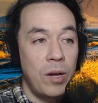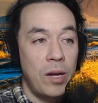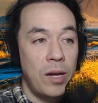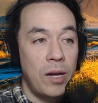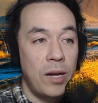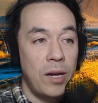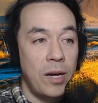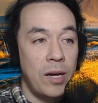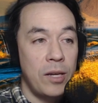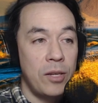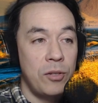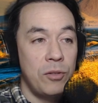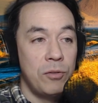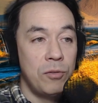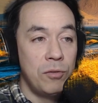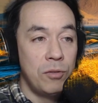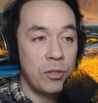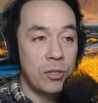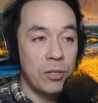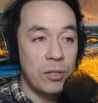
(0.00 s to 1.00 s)
I
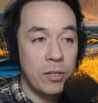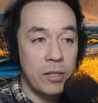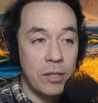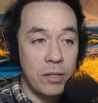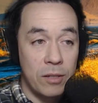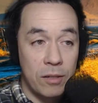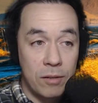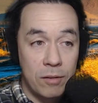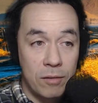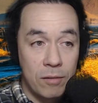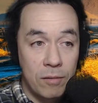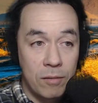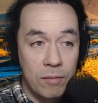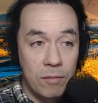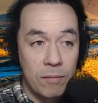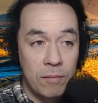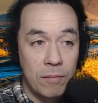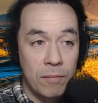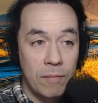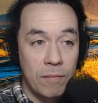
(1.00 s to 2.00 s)
usually go.
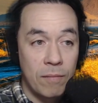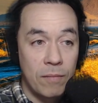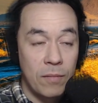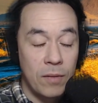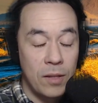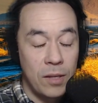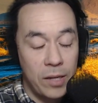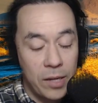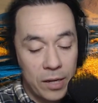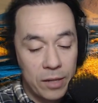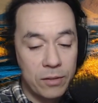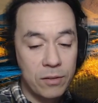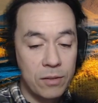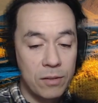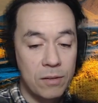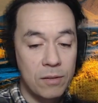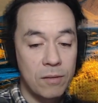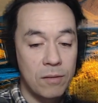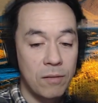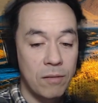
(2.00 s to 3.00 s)

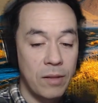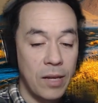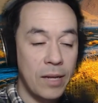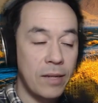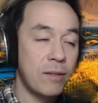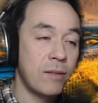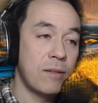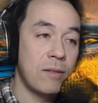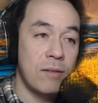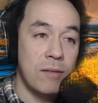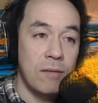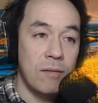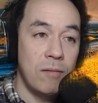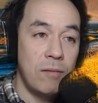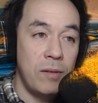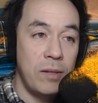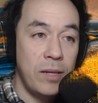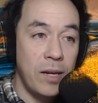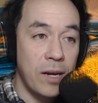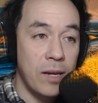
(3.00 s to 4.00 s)
Yes, that's
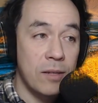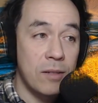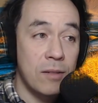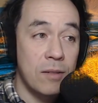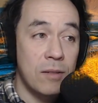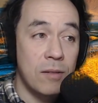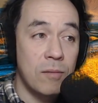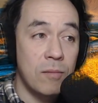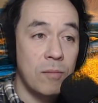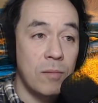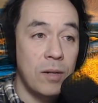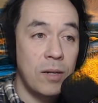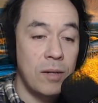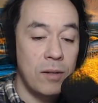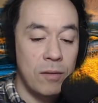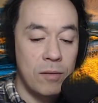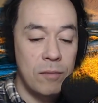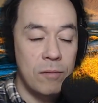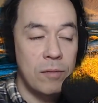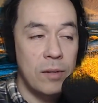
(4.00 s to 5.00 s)
yes.
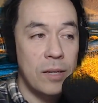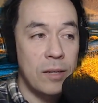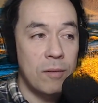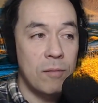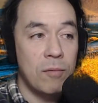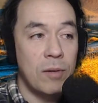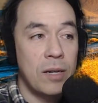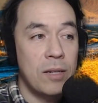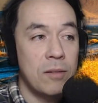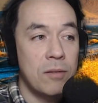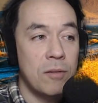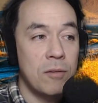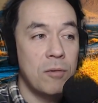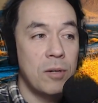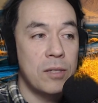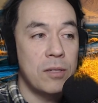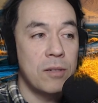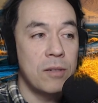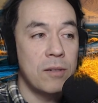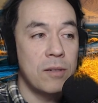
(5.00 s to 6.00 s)
Right? So the
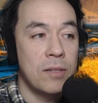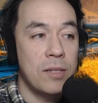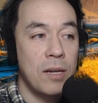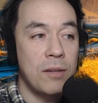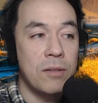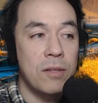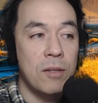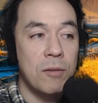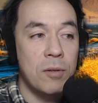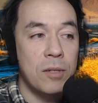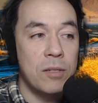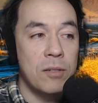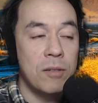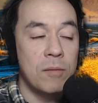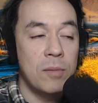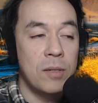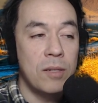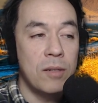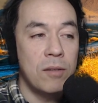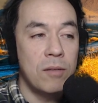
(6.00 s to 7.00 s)
question sounds like the question
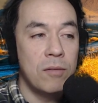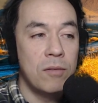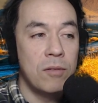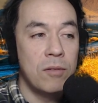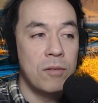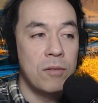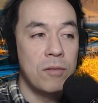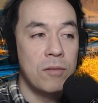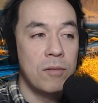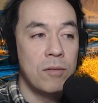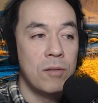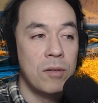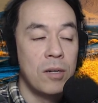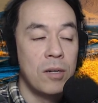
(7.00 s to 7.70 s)
could be, oh, do you